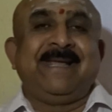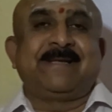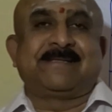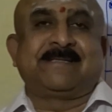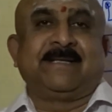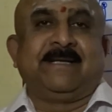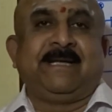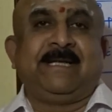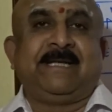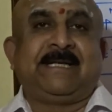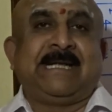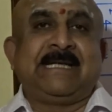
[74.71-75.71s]
Next,
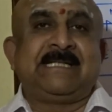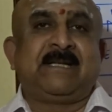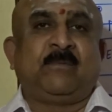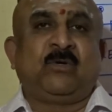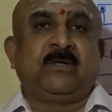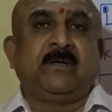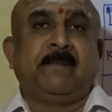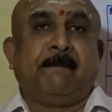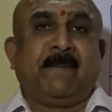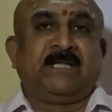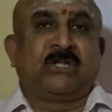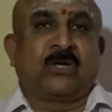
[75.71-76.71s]
it tells about
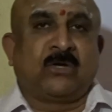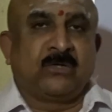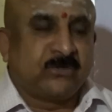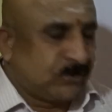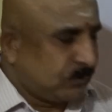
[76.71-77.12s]
mother